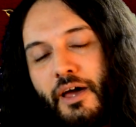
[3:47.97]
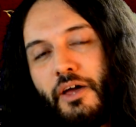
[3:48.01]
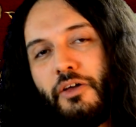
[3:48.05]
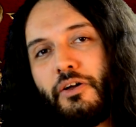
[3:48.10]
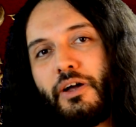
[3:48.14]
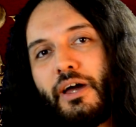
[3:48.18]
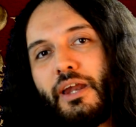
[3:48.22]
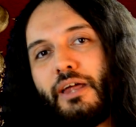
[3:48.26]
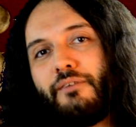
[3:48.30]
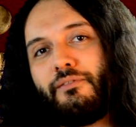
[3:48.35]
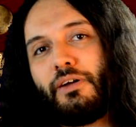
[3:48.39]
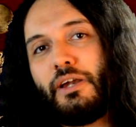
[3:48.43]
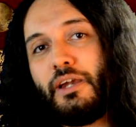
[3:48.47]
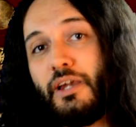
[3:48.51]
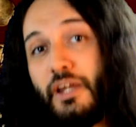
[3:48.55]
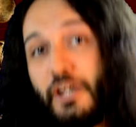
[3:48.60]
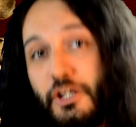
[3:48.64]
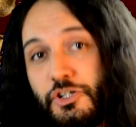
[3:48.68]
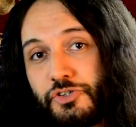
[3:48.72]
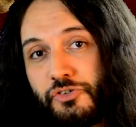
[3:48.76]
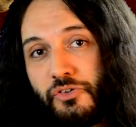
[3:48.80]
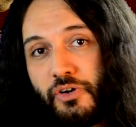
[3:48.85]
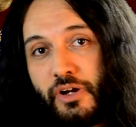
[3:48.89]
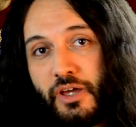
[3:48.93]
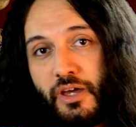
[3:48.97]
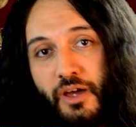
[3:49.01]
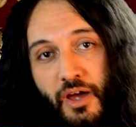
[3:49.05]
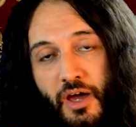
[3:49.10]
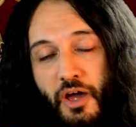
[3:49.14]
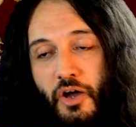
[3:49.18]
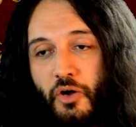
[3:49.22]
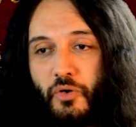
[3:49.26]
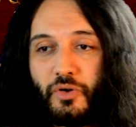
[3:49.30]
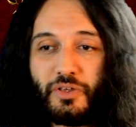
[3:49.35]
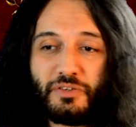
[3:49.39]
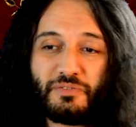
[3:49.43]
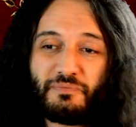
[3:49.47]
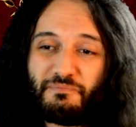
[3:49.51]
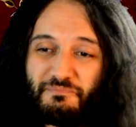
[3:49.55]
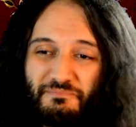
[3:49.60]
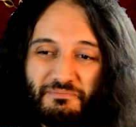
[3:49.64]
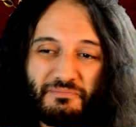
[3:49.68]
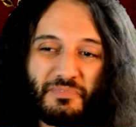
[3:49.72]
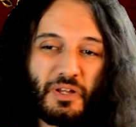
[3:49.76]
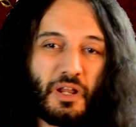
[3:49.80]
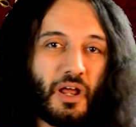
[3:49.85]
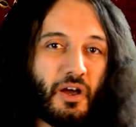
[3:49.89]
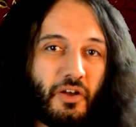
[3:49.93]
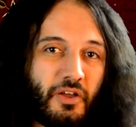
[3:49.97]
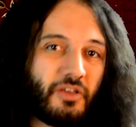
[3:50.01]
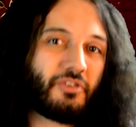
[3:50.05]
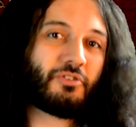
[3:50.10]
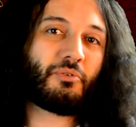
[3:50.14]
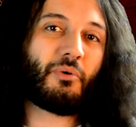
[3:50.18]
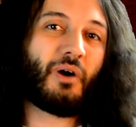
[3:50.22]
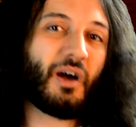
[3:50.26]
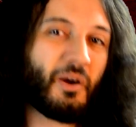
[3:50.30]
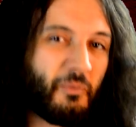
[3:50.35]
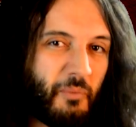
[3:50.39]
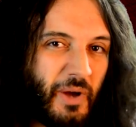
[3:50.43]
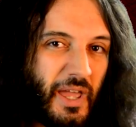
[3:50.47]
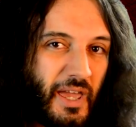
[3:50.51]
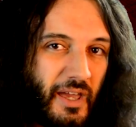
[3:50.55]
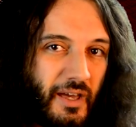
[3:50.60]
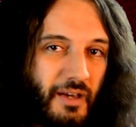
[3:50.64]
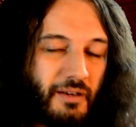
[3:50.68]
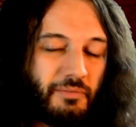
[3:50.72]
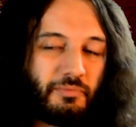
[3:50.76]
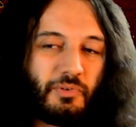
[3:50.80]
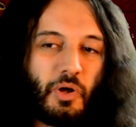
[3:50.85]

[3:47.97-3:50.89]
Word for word: you can have a legionary who is, you know, he's quite weak,